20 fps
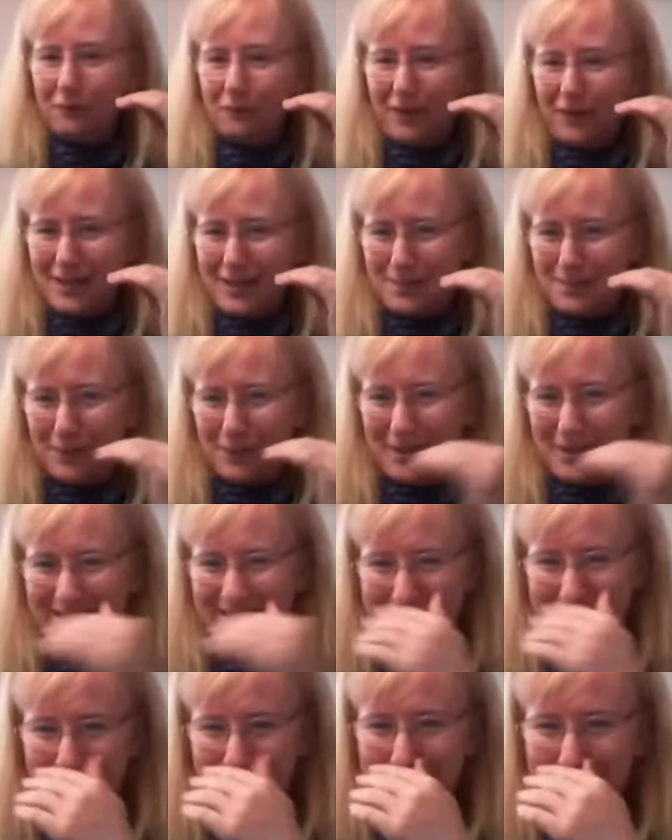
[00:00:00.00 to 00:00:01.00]
Facebook
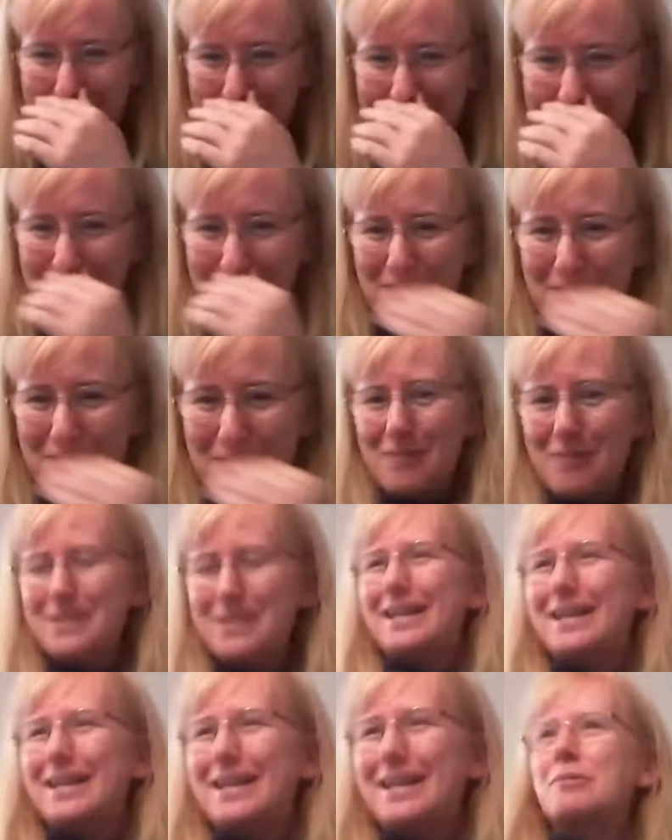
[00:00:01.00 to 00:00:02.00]
is for me, babies
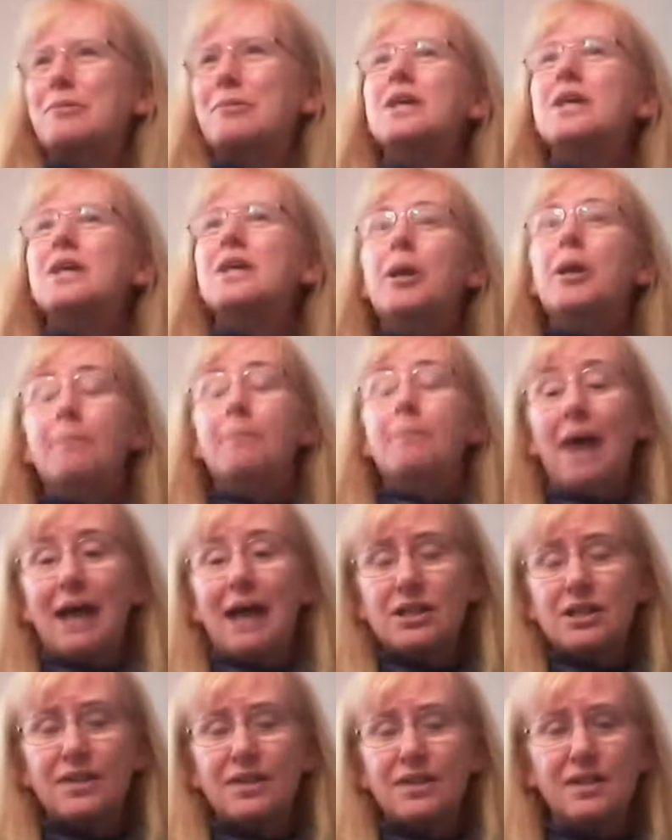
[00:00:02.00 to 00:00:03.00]
and animals. But
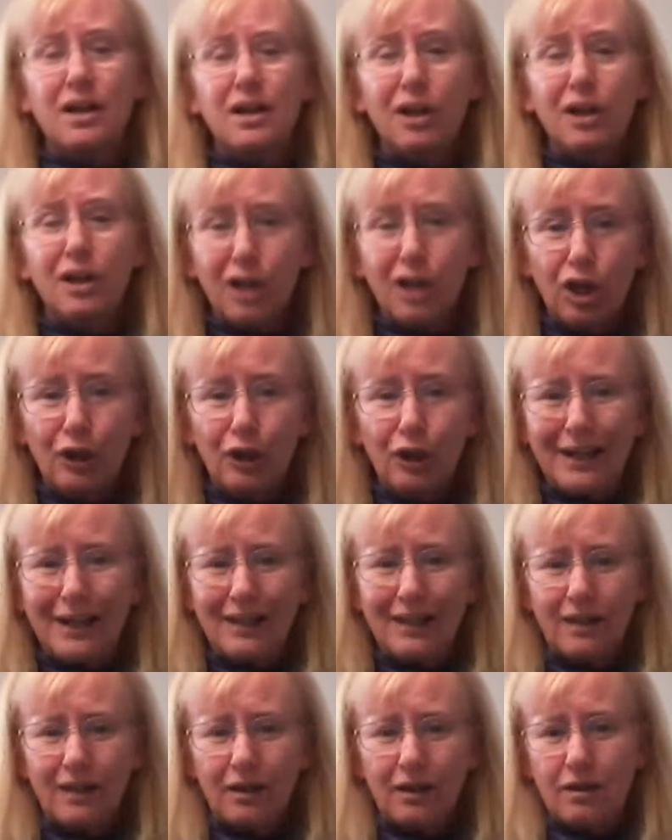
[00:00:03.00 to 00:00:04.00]
actually there's a lot of
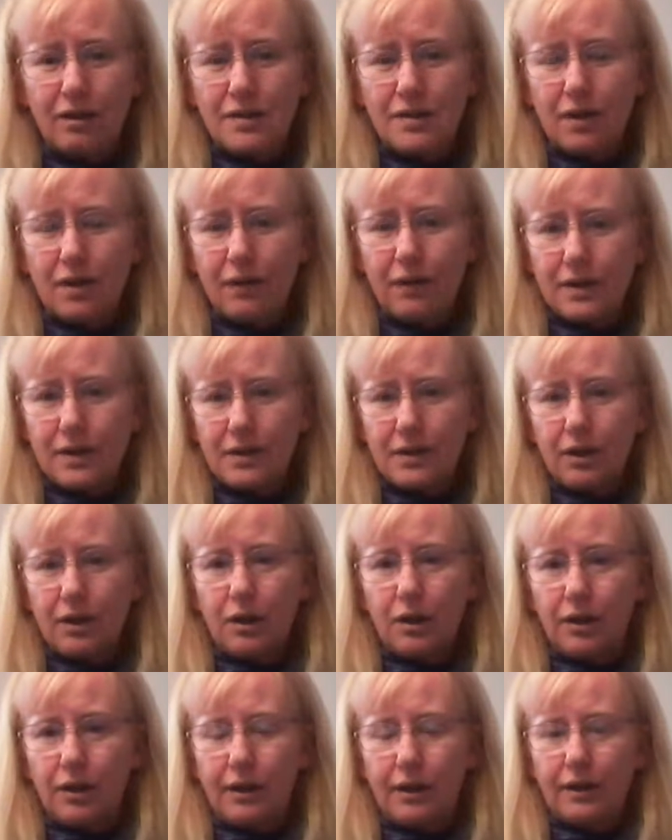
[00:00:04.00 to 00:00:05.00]
learning that goes on. There's a lot of
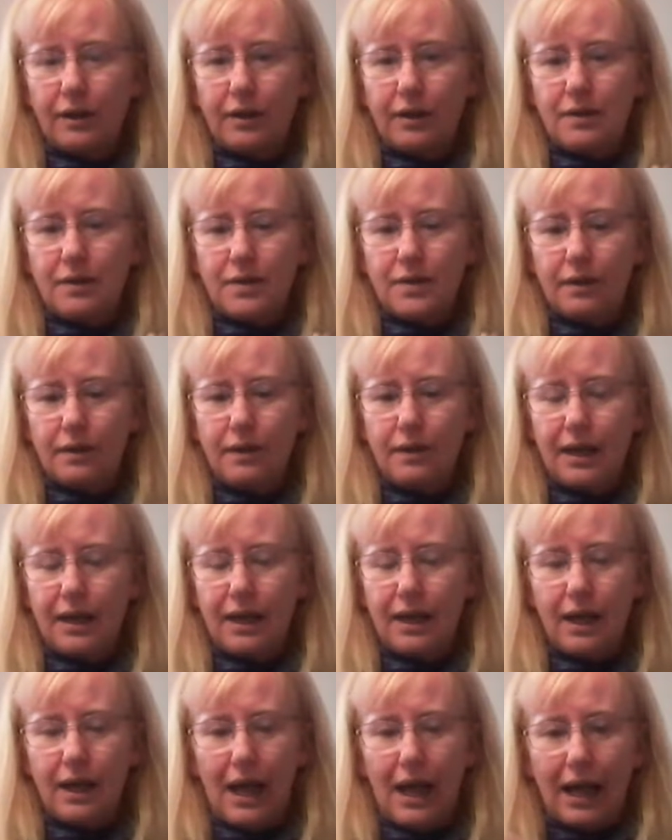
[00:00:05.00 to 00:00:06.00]
learning that goes on
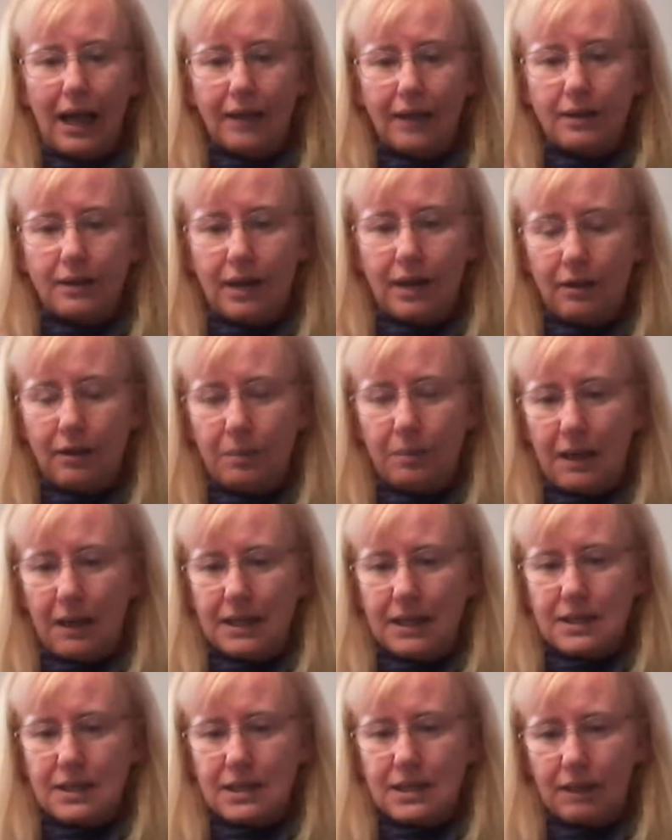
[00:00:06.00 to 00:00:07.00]
there, and the other
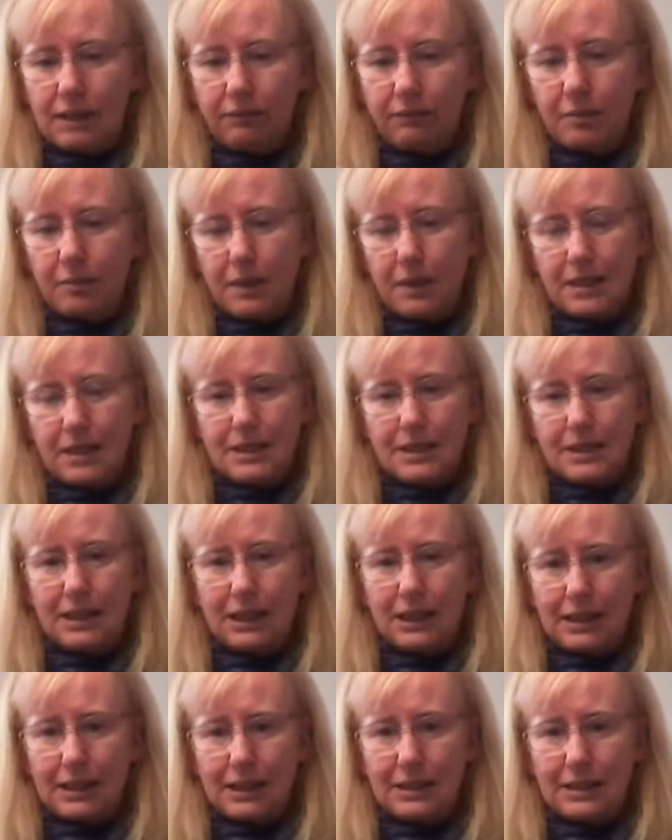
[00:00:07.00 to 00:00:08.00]
place for me is in
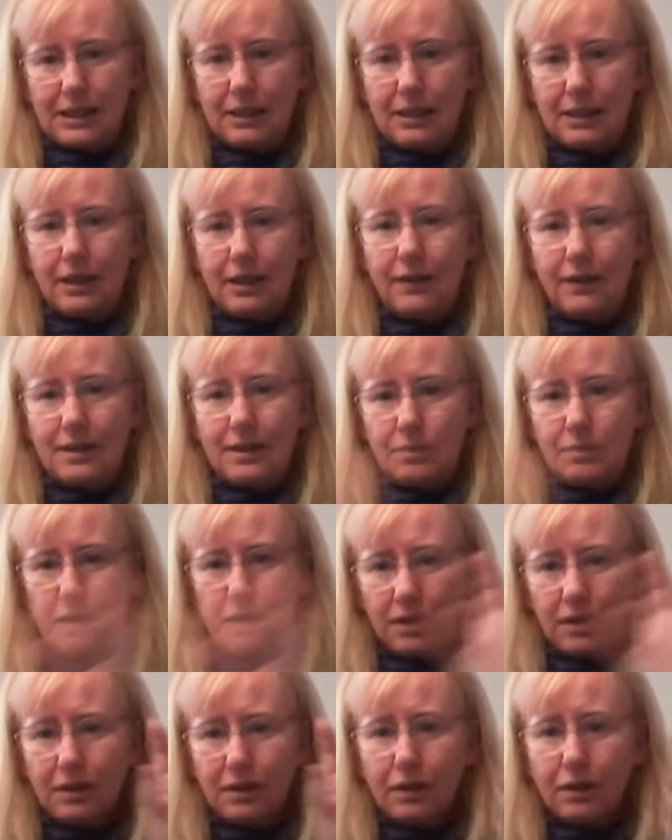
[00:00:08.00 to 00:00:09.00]
LinkedIn, and it's
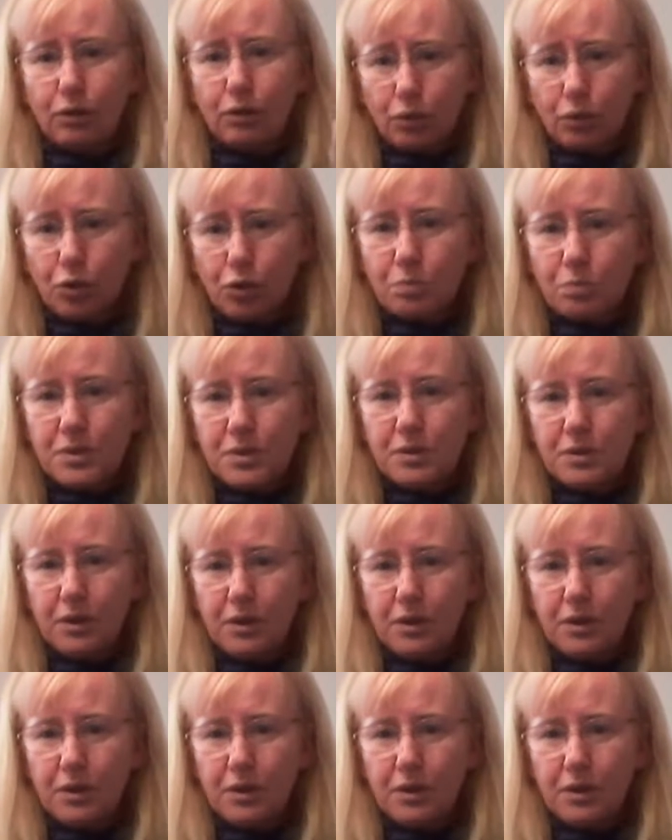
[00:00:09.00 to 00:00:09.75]
within the groups